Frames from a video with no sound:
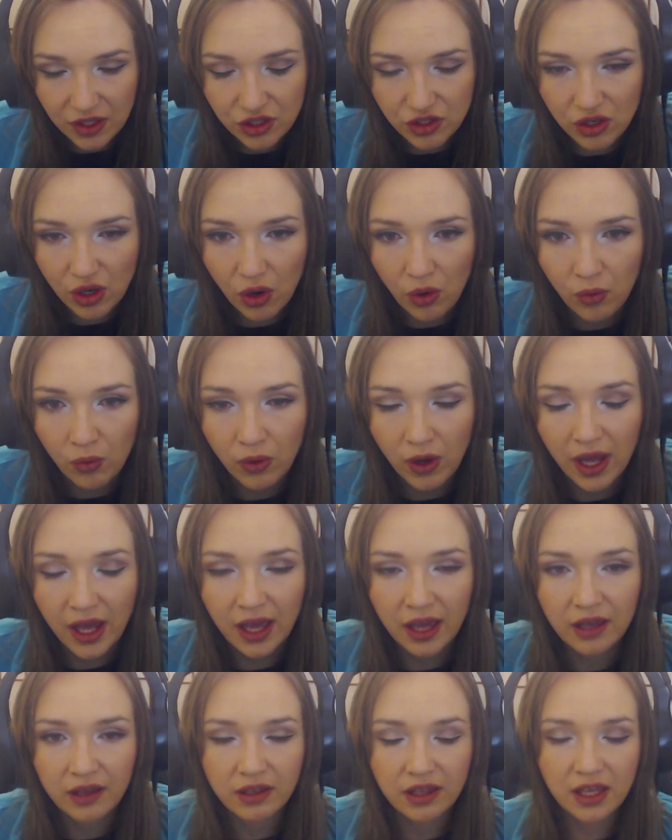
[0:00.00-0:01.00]
So
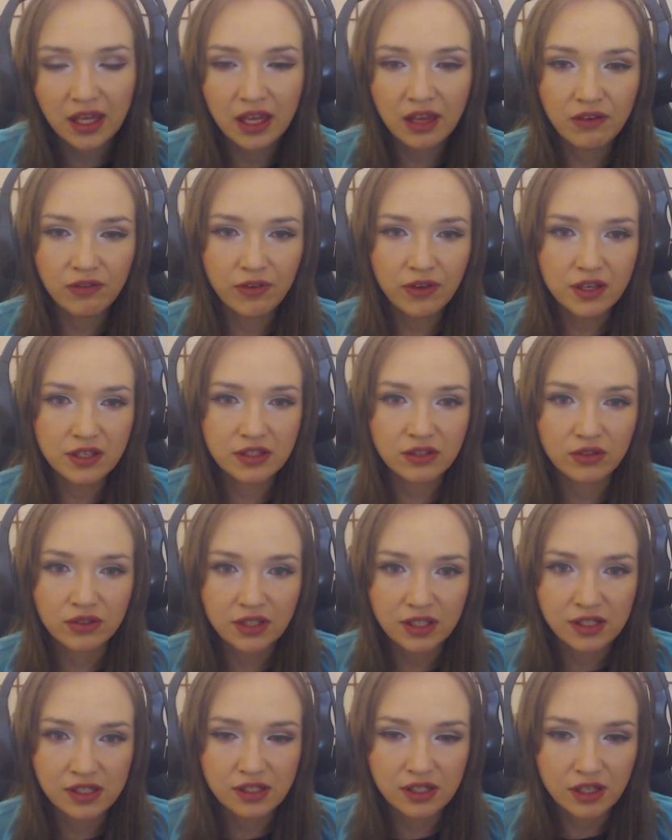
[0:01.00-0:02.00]
if he's
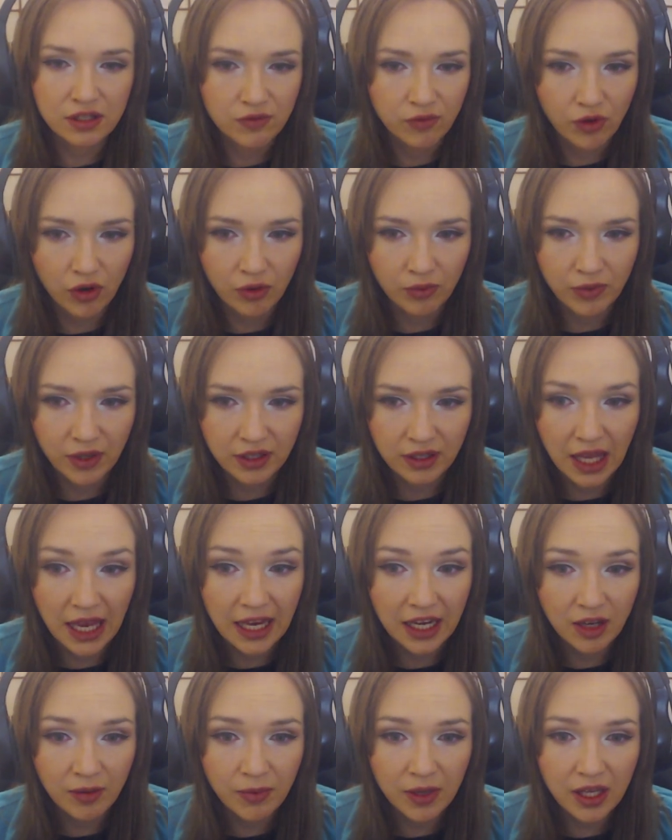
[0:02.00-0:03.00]
on distance from the
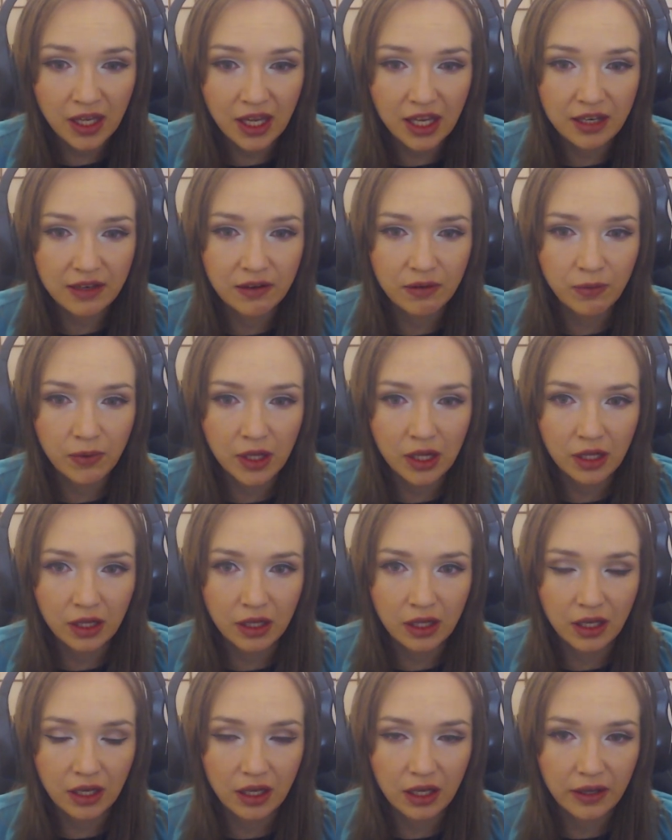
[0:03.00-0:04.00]
enemy, it
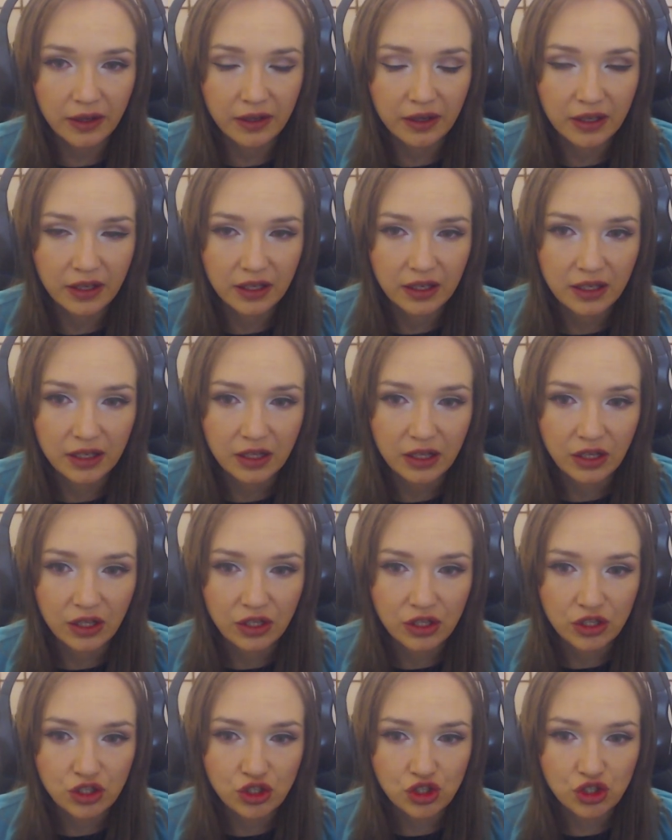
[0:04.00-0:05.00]
will
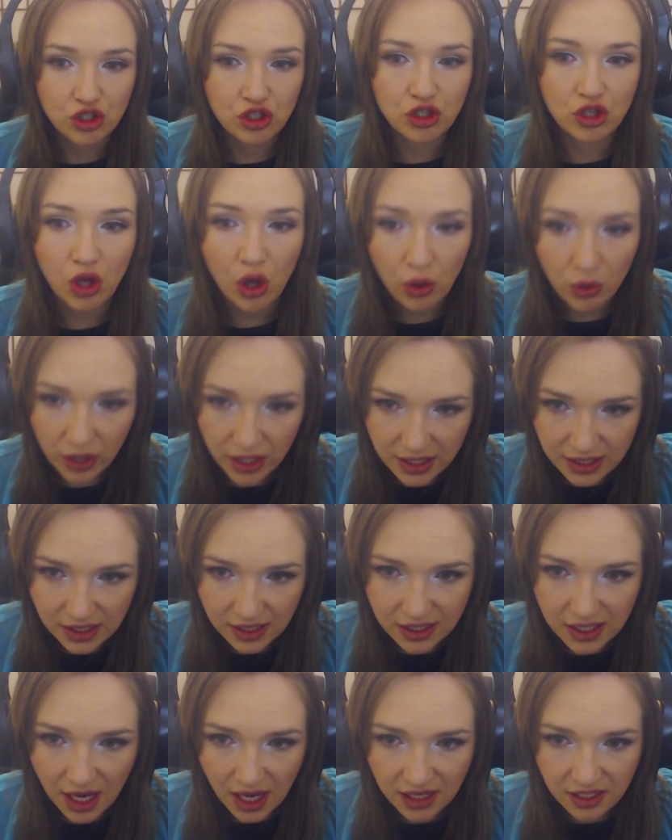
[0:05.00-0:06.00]
slow
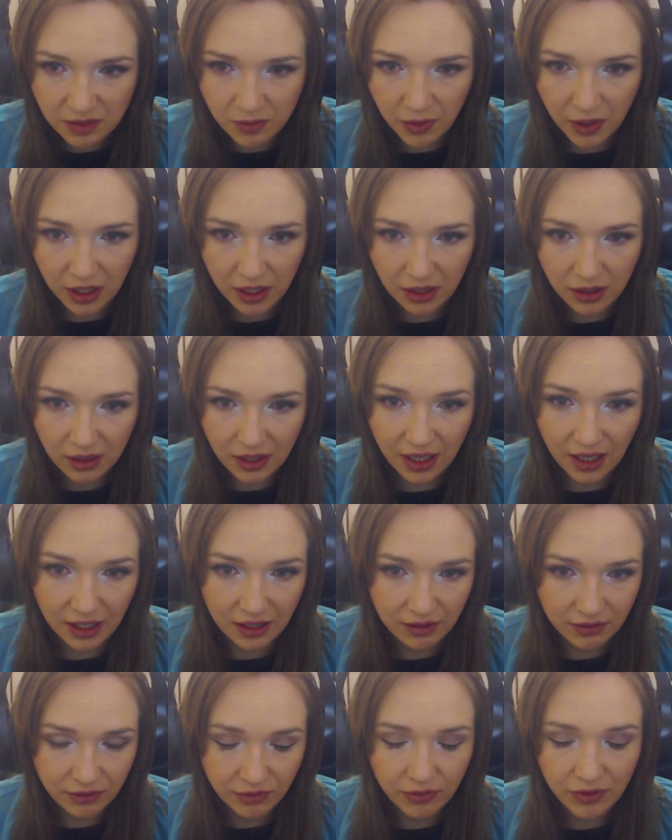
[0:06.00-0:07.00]
his attack speed,
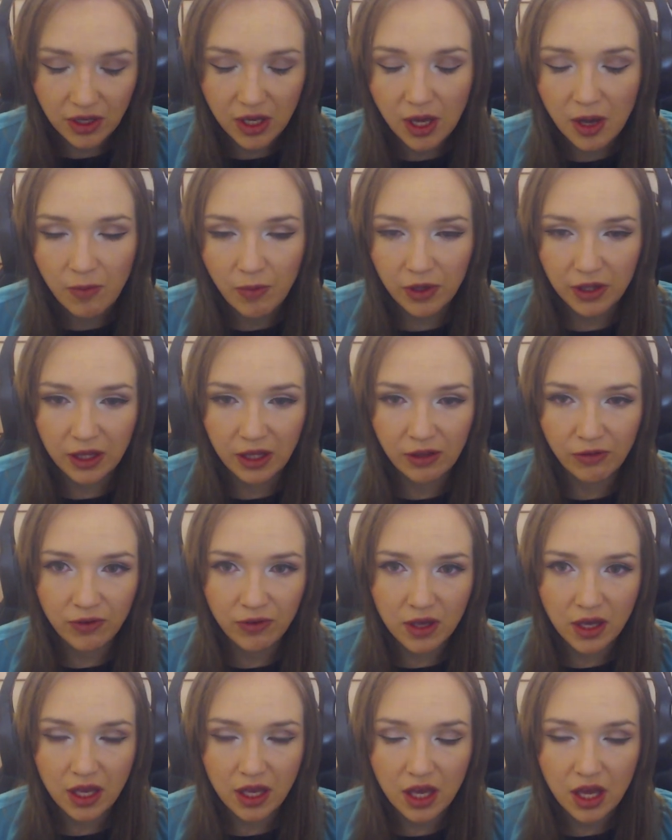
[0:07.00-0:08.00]
kind of, but
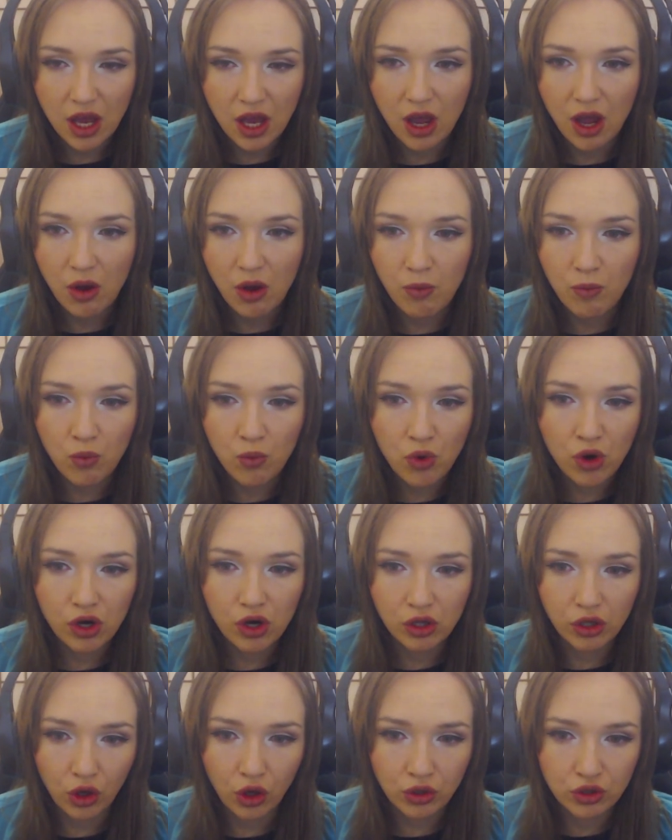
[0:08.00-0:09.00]
if he
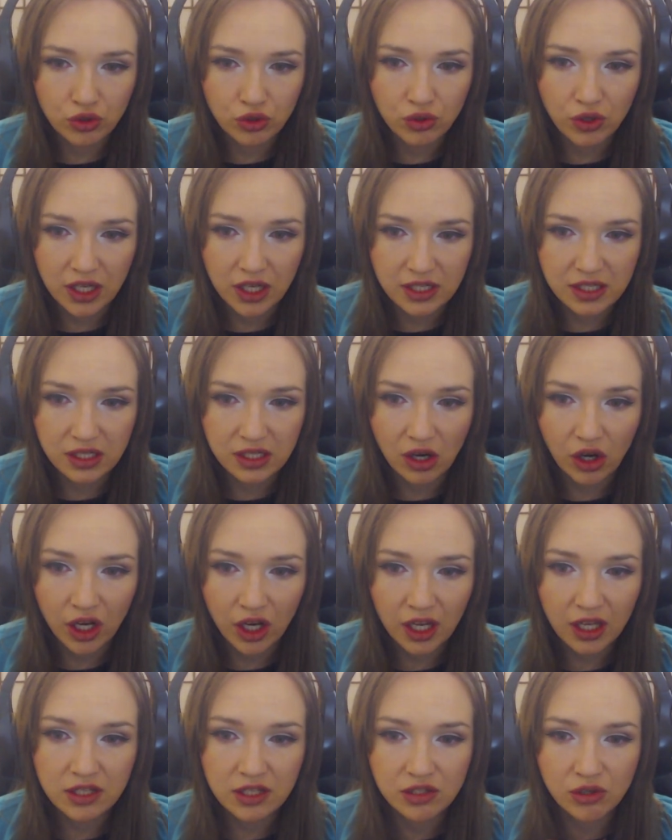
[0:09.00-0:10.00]
more close to his
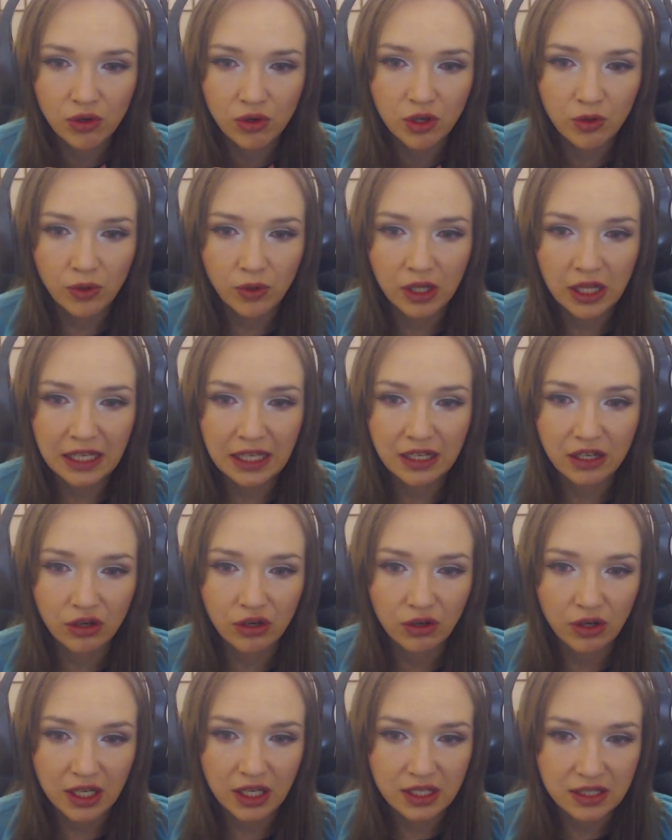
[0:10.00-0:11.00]
target, so it will
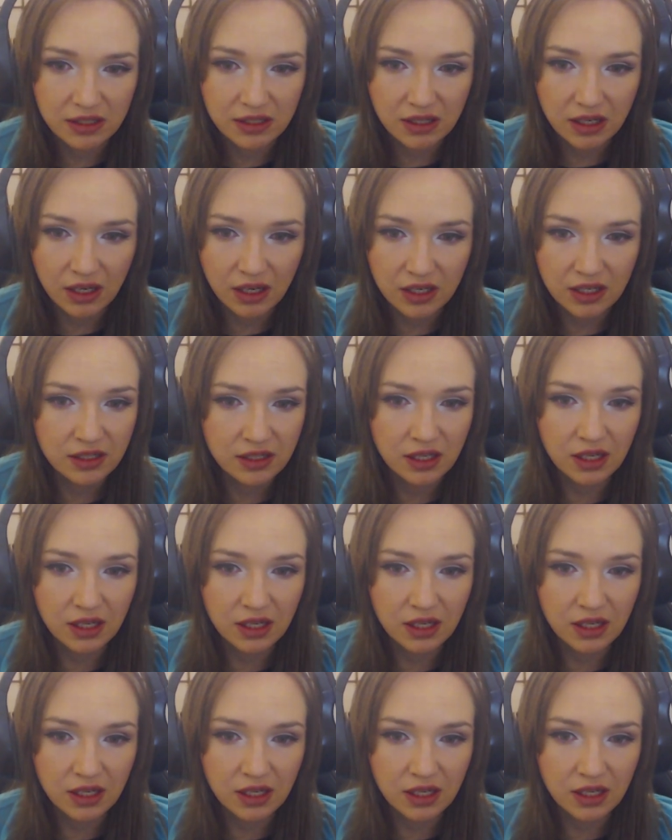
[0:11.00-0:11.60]
increase,